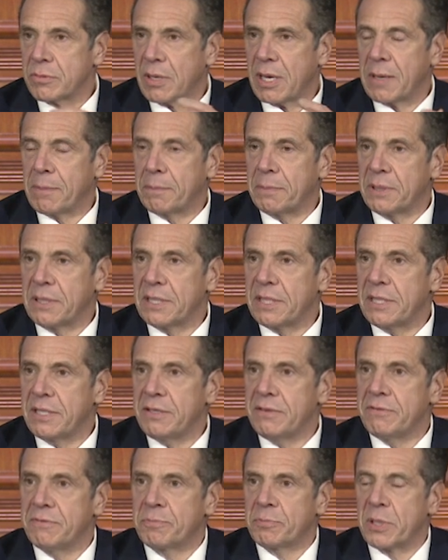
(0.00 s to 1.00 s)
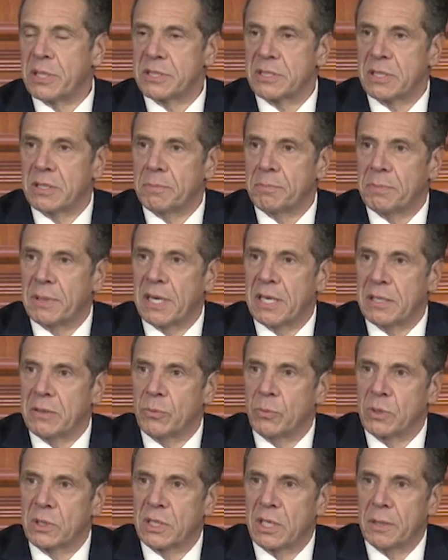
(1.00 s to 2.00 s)
I believe President
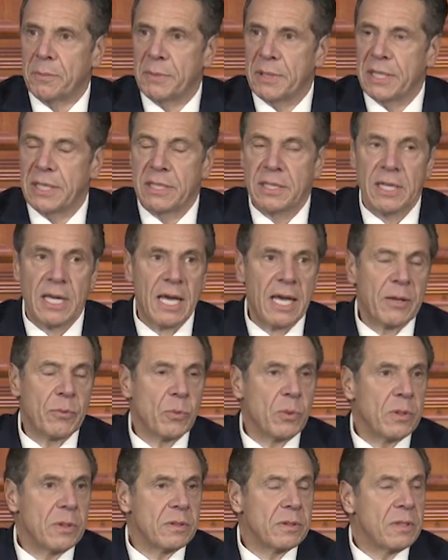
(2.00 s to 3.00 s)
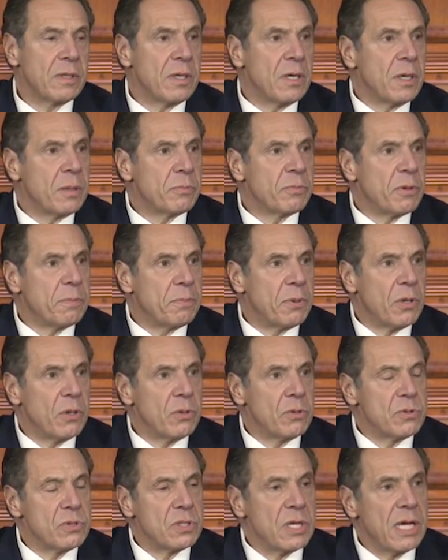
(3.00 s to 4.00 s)
Biden will come in and will
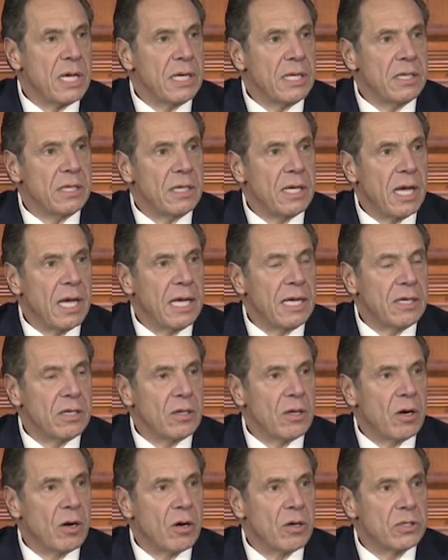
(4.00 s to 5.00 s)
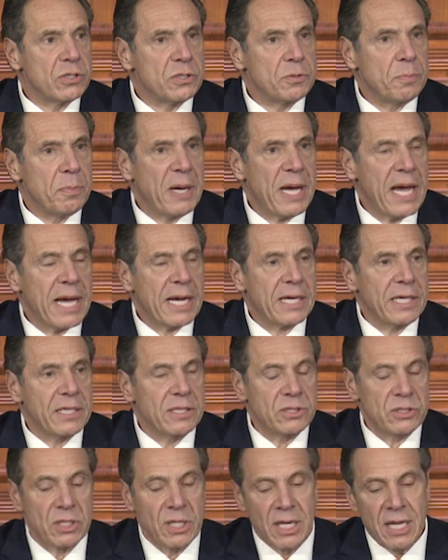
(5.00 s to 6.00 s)
propose a, a large
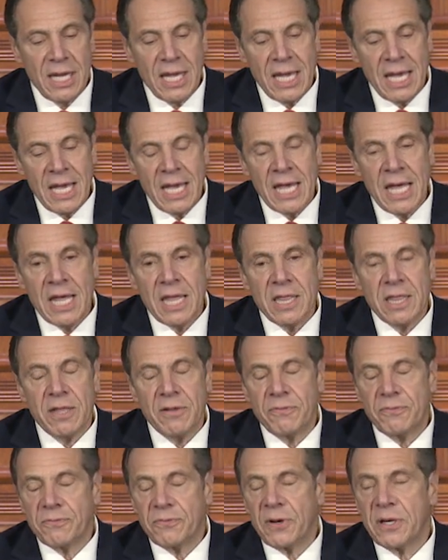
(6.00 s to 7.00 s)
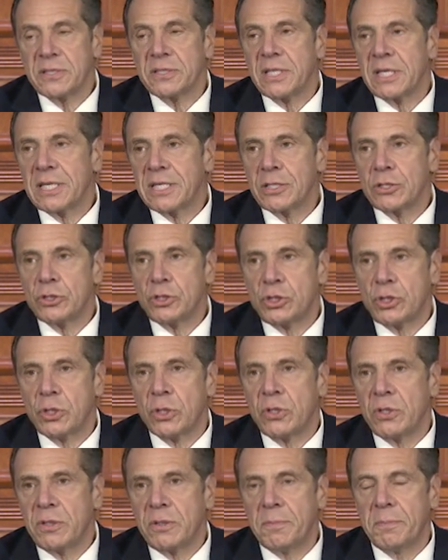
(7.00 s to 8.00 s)
package. The funding
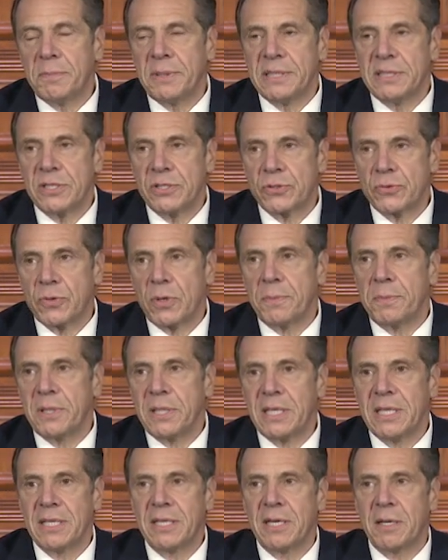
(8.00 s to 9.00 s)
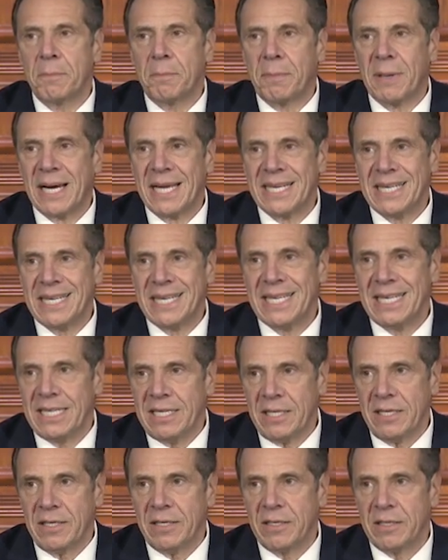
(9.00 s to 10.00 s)
should be distributed by
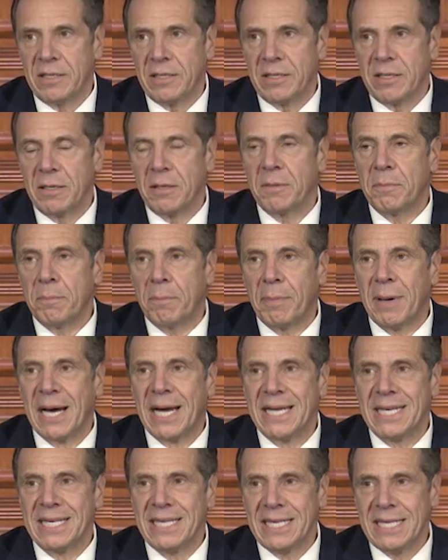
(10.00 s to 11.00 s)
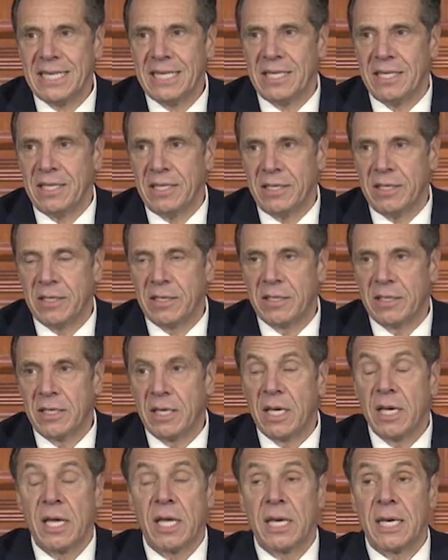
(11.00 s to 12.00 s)
need, by need,
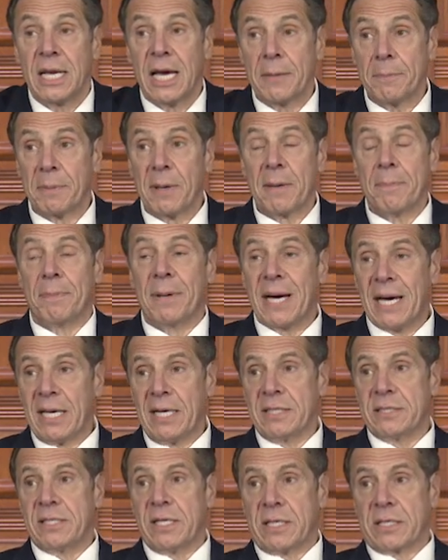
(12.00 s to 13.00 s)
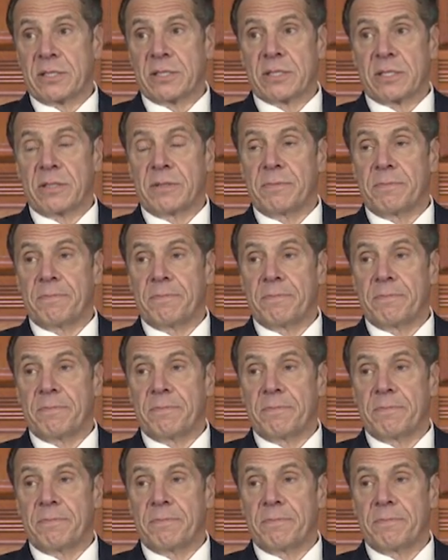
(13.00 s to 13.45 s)
not by politics.